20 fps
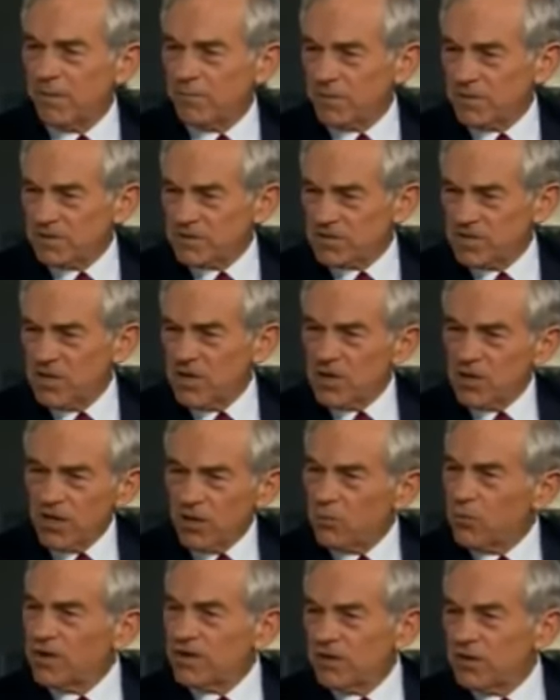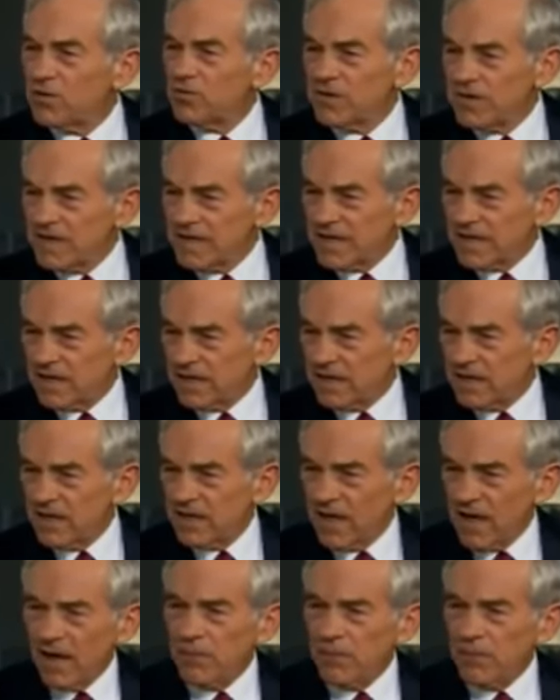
weapons that we don't need.